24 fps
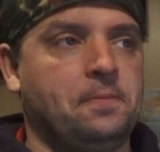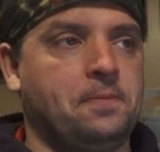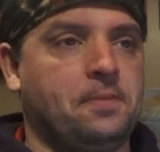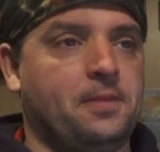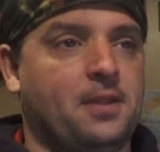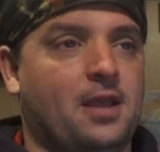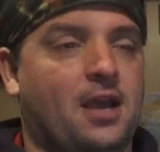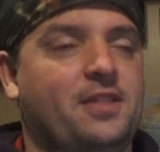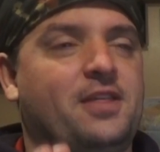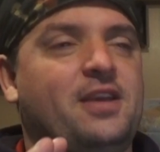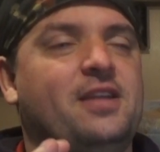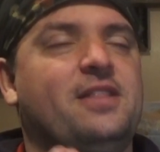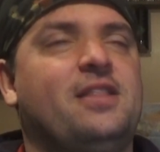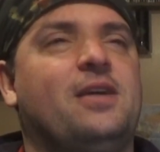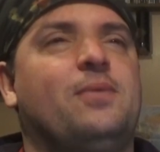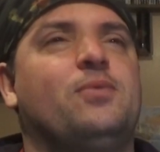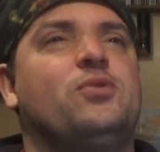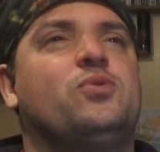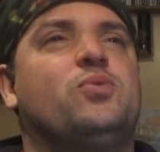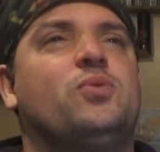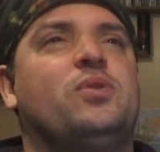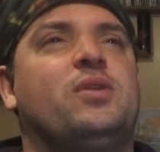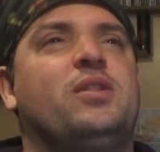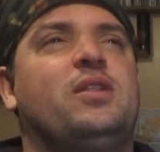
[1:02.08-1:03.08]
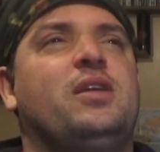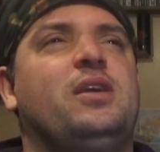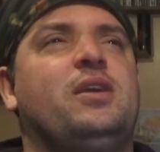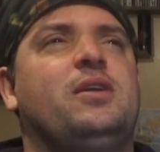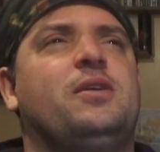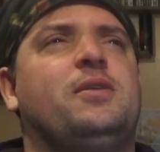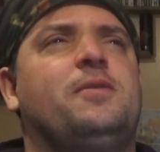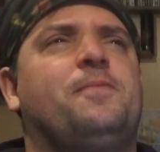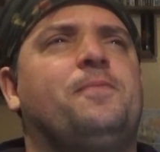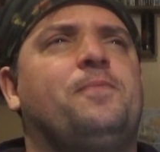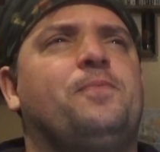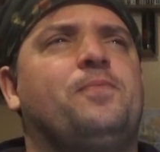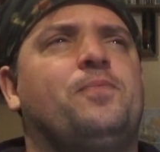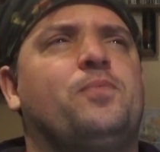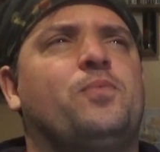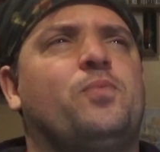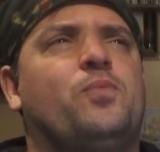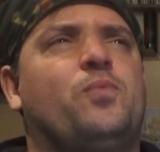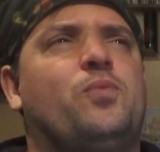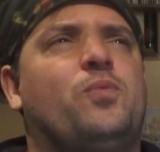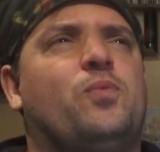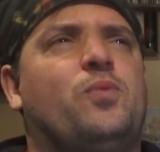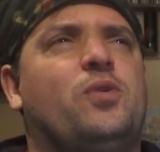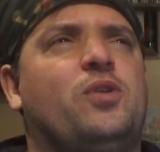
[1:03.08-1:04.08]
I think that was one of
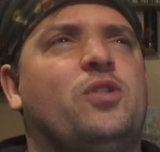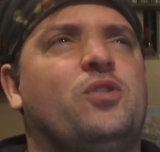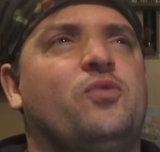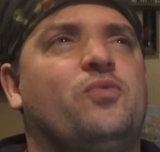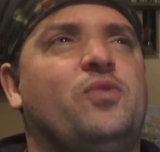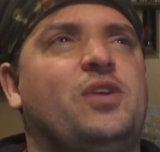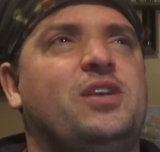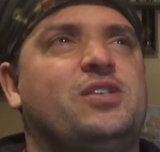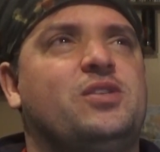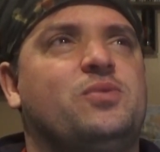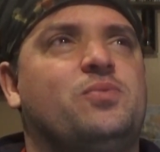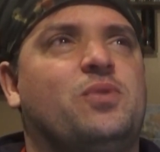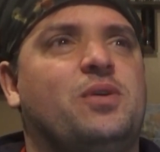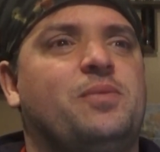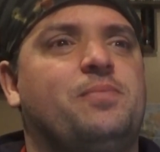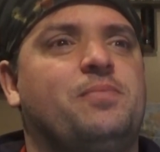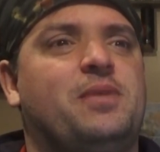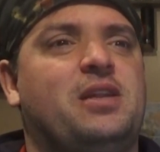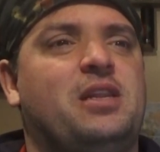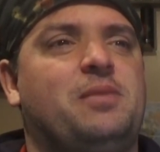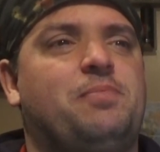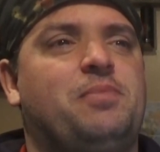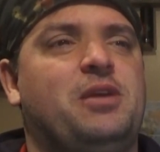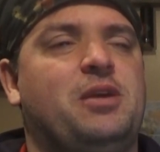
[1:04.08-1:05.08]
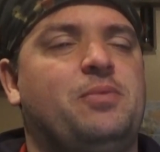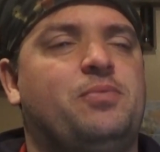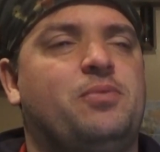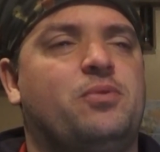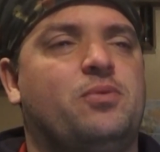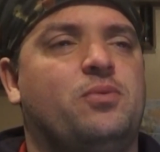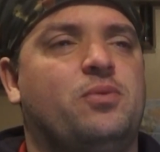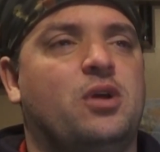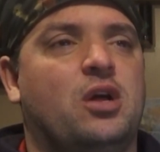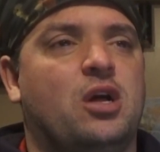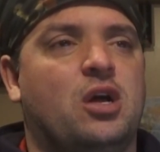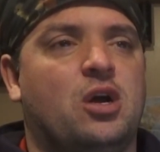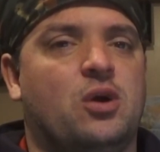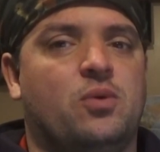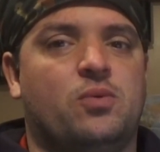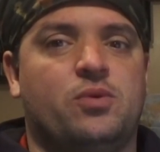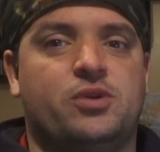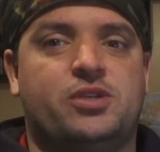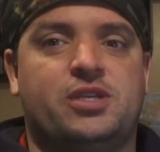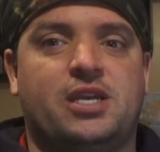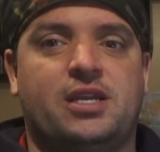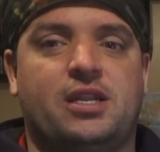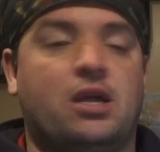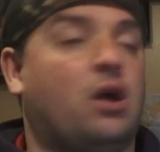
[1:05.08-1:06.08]
the reasons why many people were
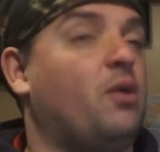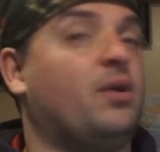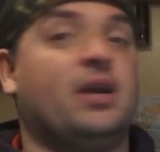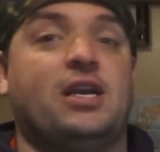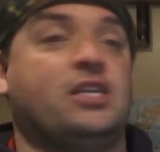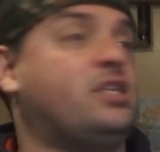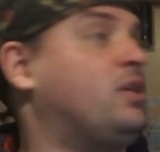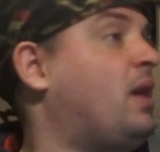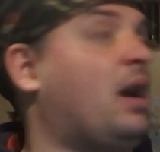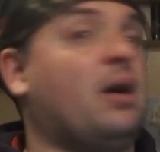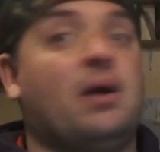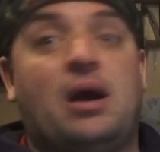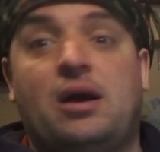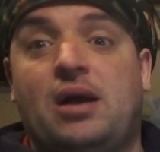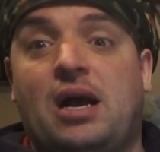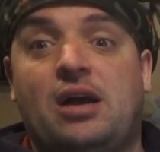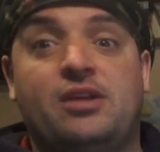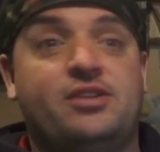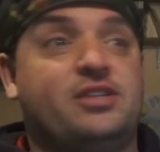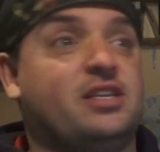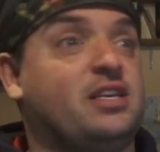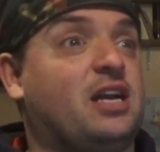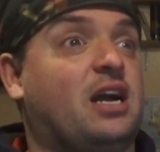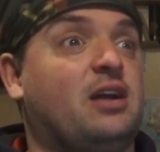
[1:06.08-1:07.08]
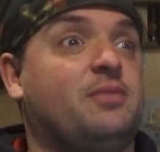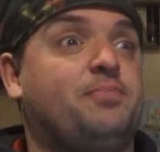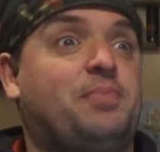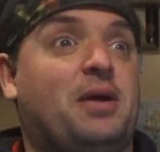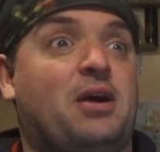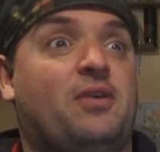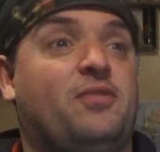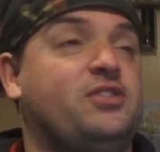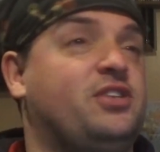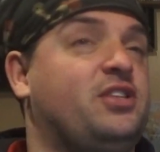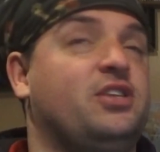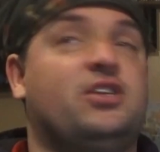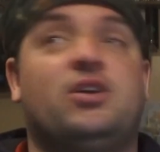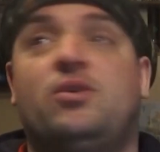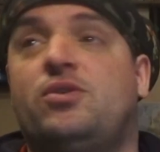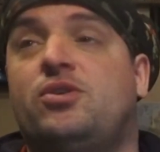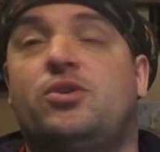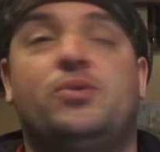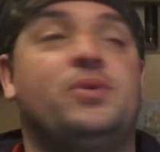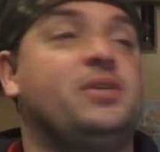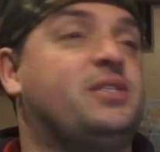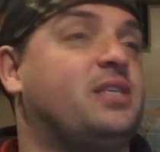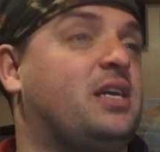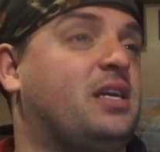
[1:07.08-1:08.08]
saying like, okay, so how powerful do you think
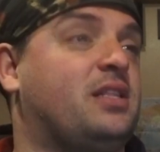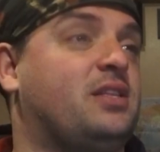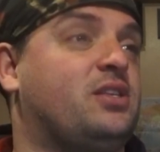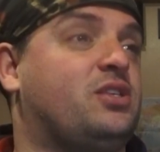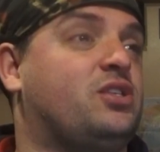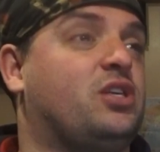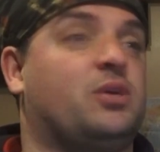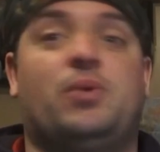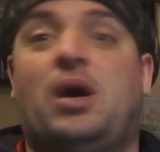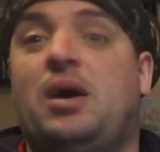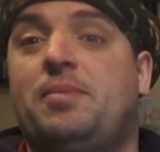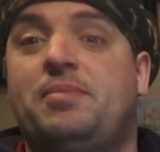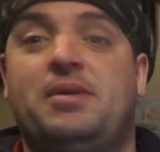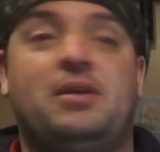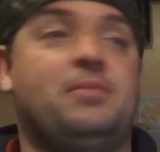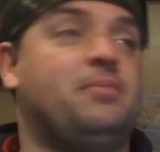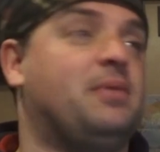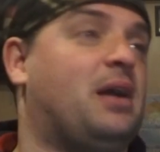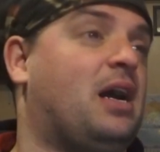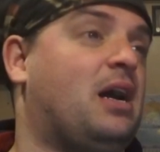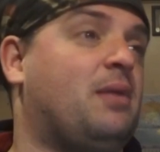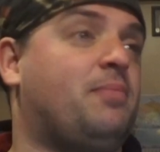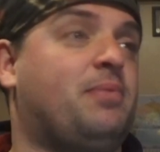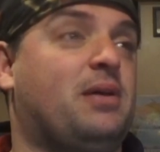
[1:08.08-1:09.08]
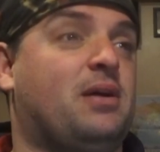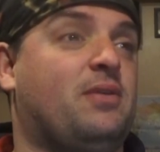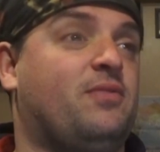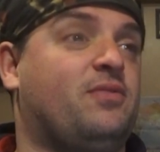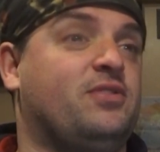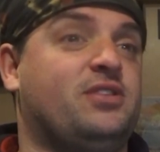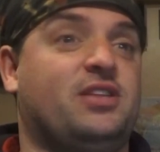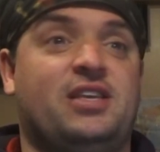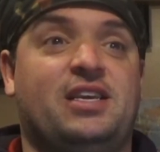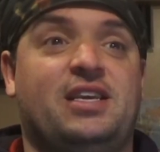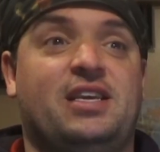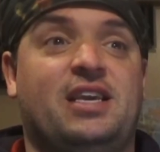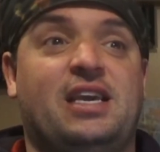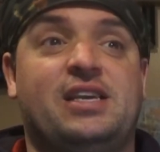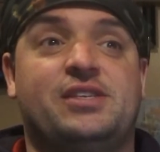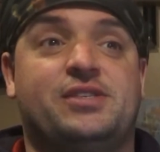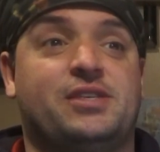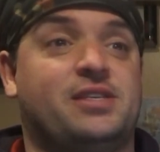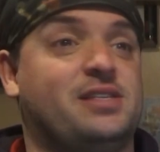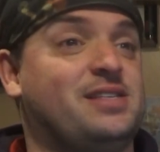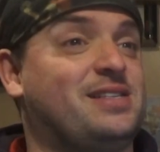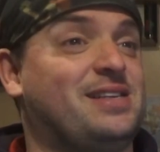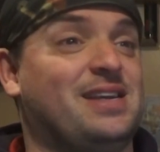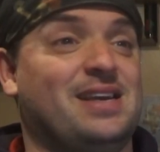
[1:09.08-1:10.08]
Goku is at this time? How powerful do you think he is?
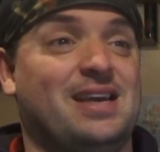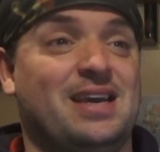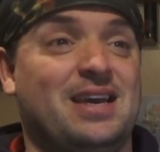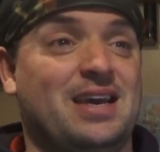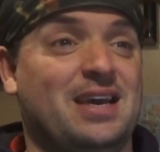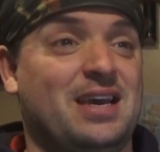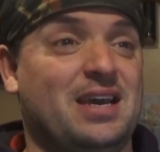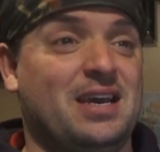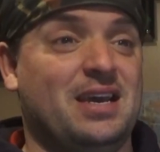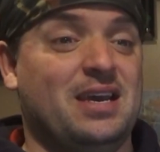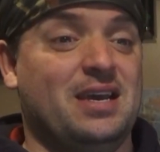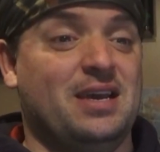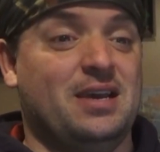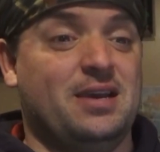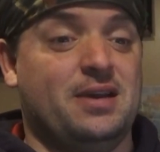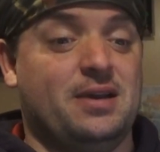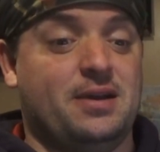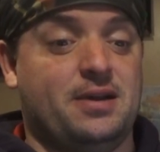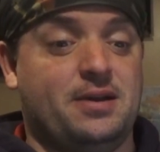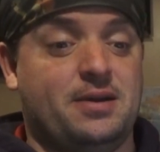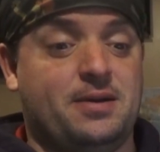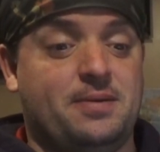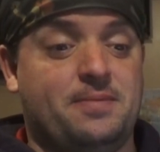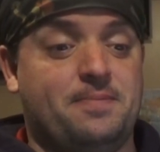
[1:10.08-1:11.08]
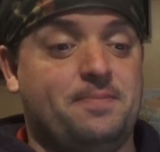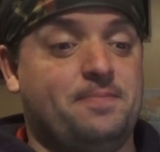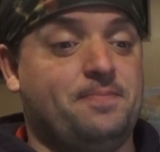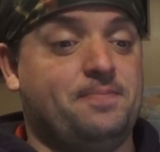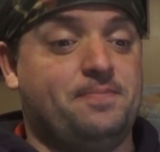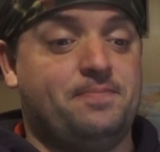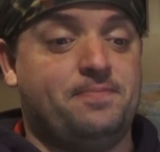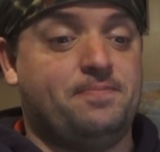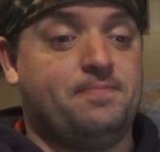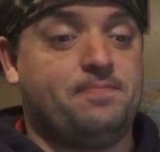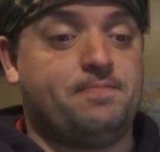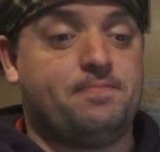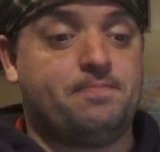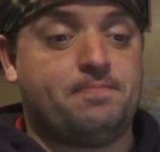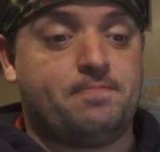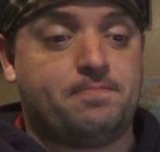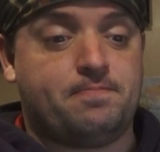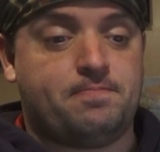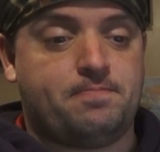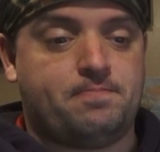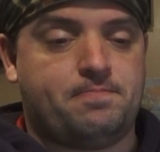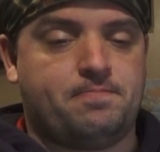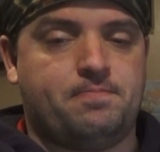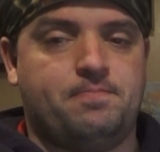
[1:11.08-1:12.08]
And um,
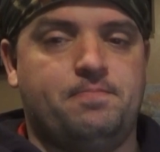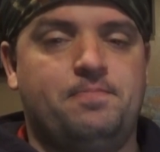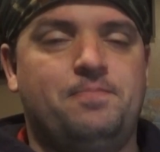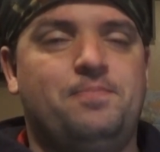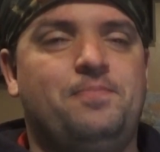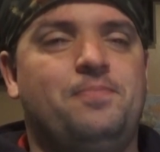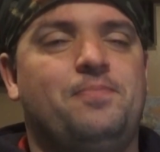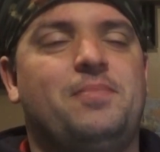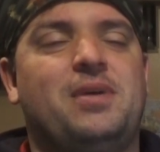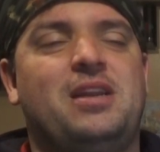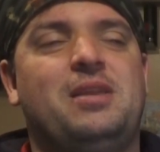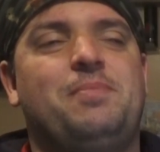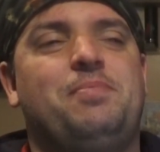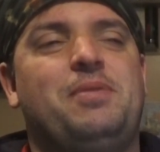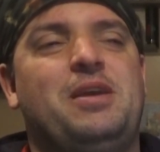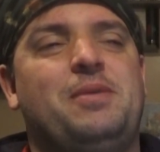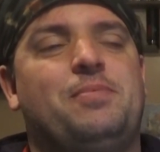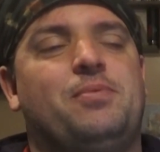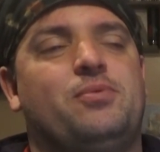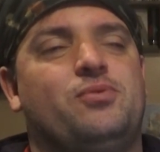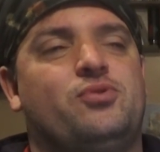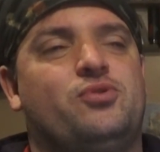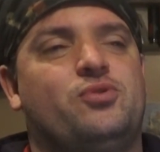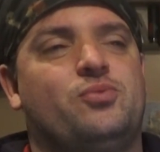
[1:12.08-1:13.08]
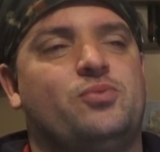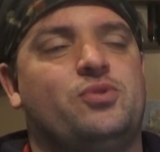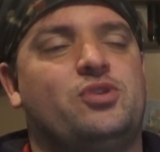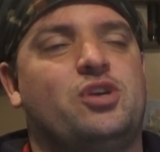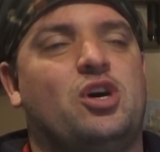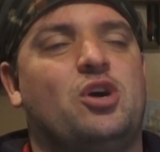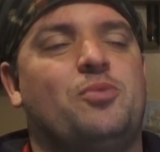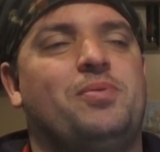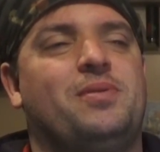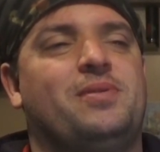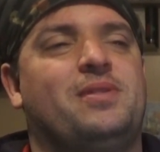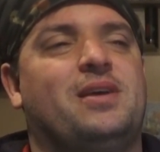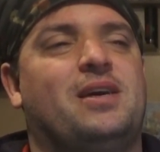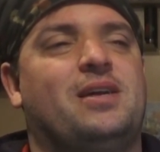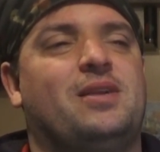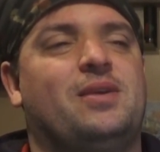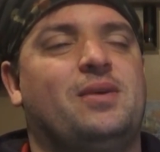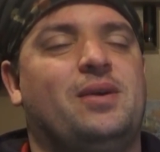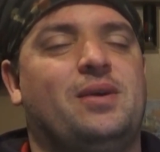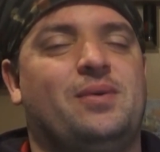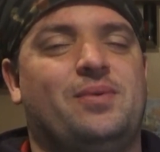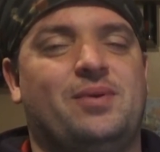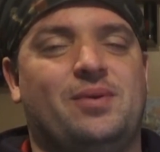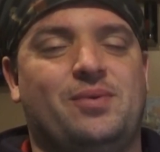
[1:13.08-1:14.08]
many people was hoping that
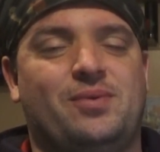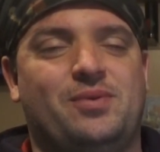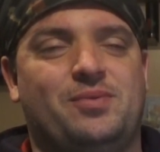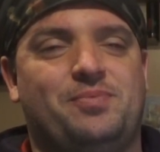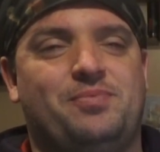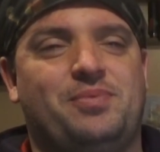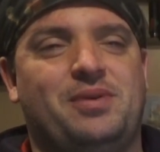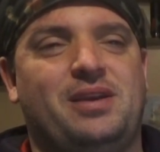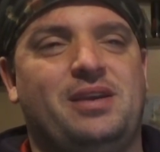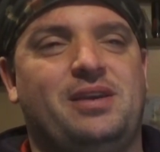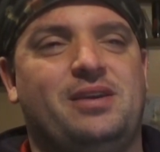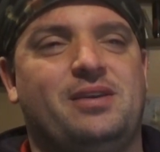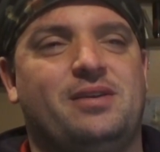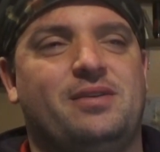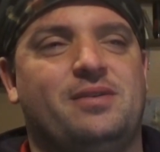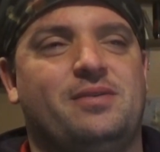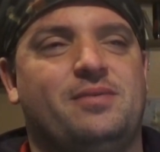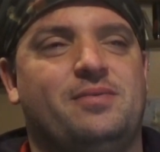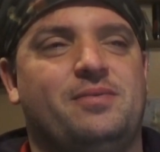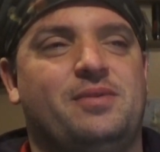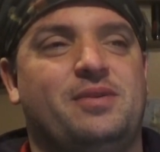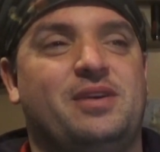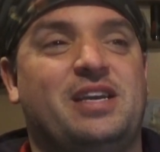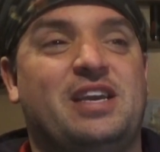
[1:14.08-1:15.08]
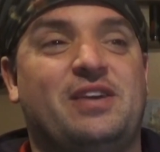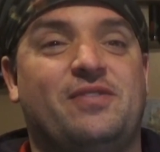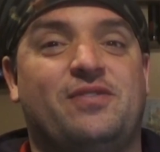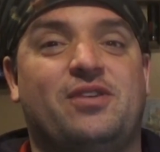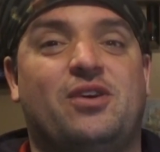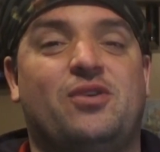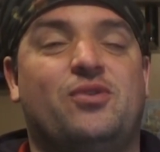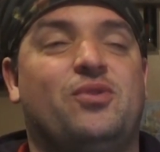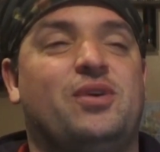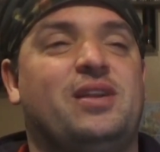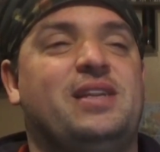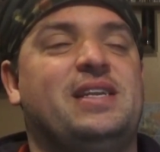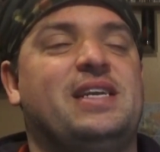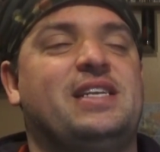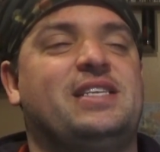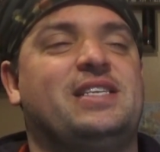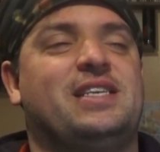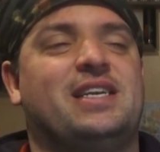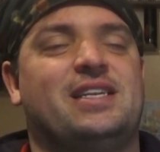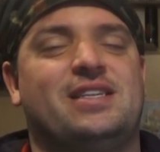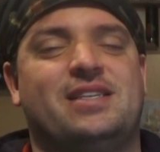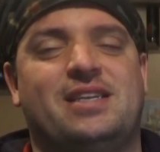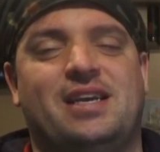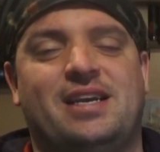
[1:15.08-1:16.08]
it would be give Goku an edge
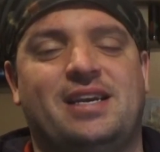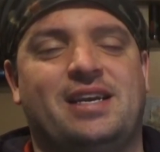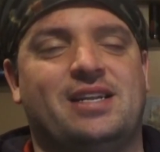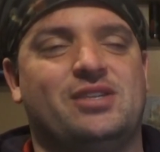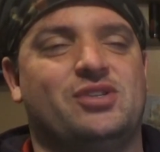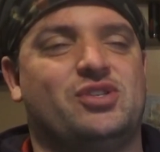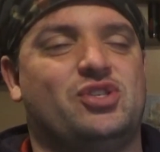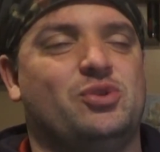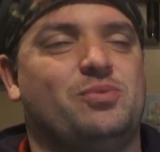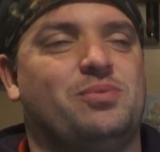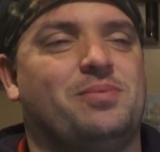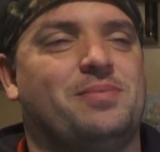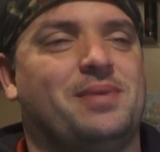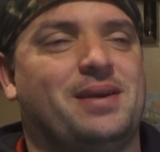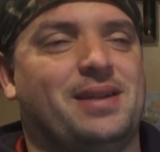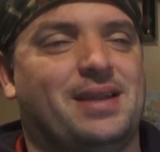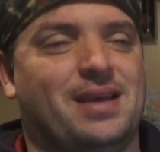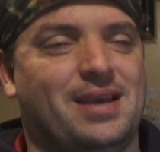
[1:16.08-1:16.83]
against Superman.